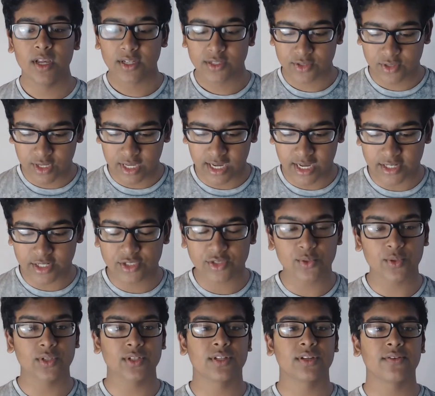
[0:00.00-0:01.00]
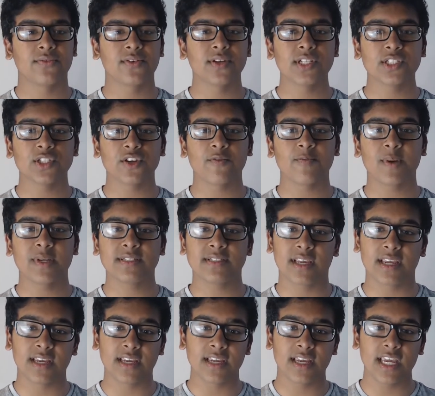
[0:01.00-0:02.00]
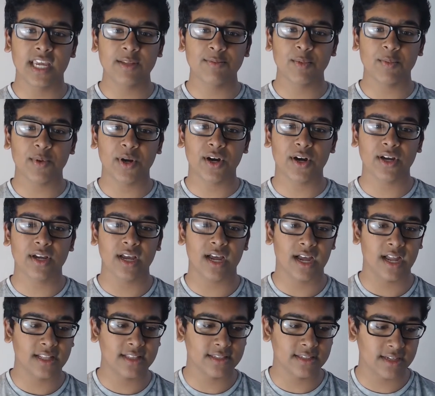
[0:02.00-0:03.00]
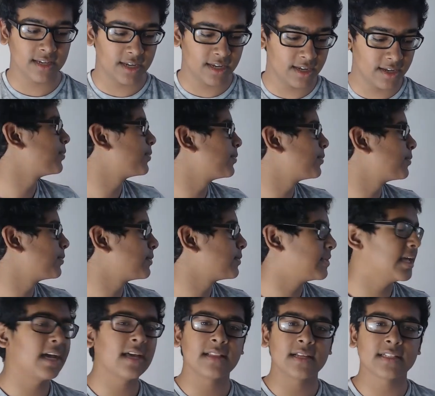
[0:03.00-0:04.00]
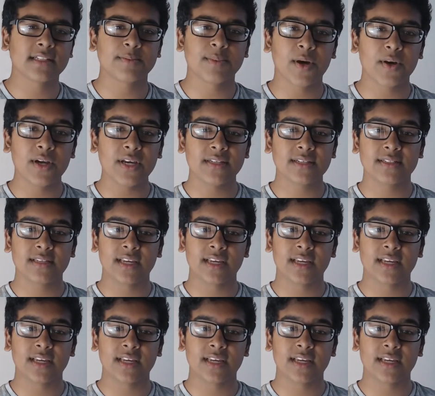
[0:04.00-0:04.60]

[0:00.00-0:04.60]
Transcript: So yeah, I just wanted to finish off by saying Eid Mubarak and yeah, that's about it.